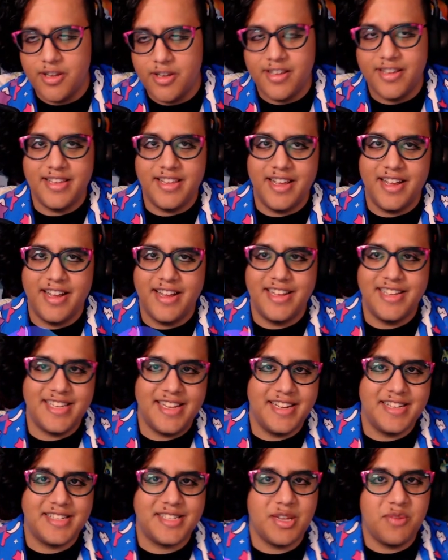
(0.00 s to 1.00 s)
yeah,
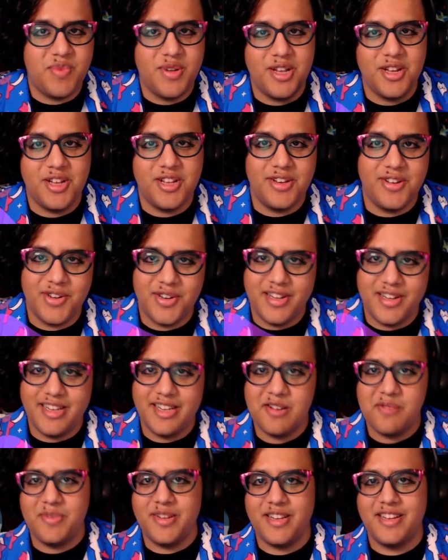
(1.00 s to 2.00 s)
it's a bit
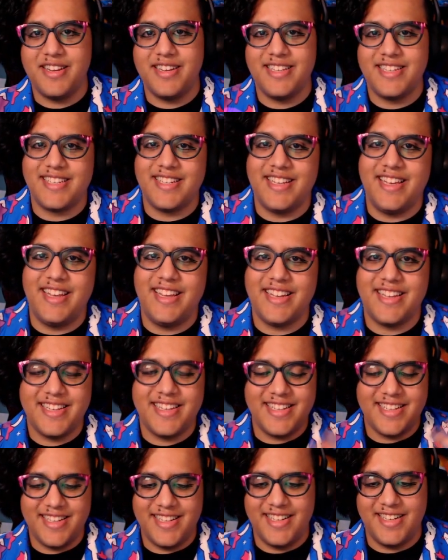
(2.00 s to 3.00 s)
annoying because like
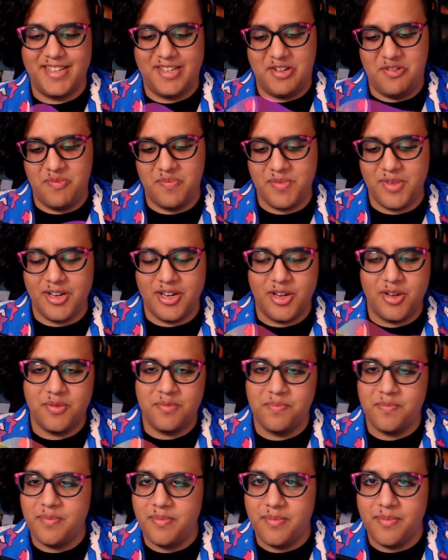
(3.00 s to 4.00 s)
you
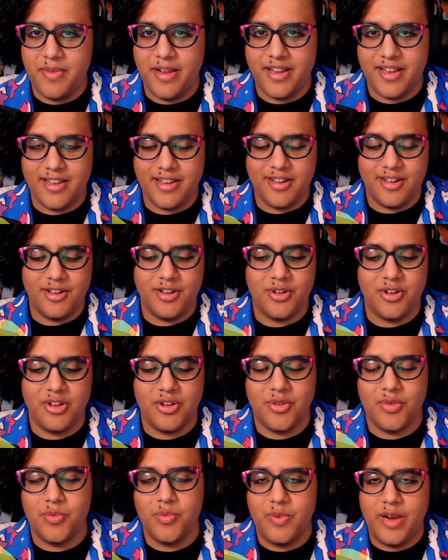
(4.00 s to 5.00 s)
know,
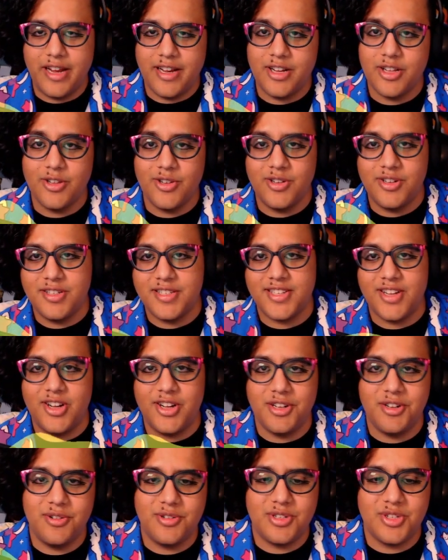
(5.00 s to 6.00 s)
your regulars
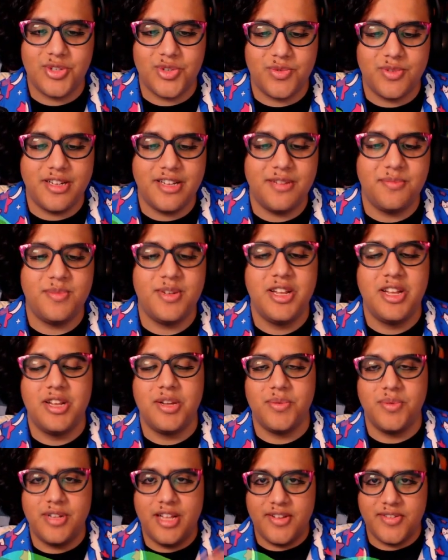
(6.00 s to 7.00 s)
on your stream
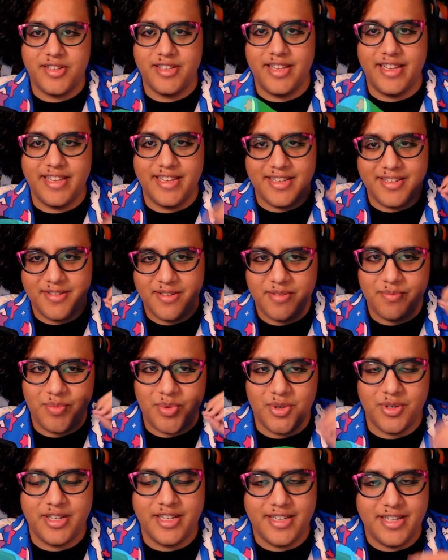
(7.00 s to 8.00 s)
will have to like
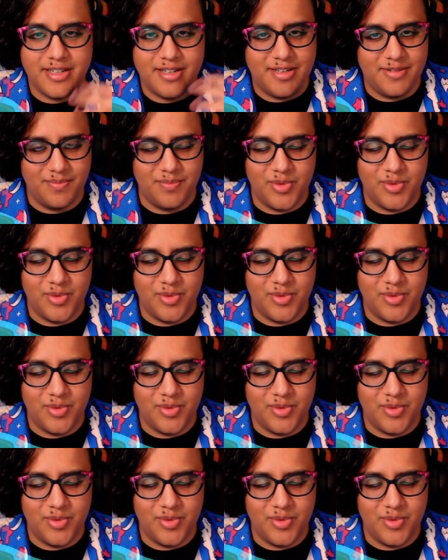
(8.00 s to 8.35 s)
put in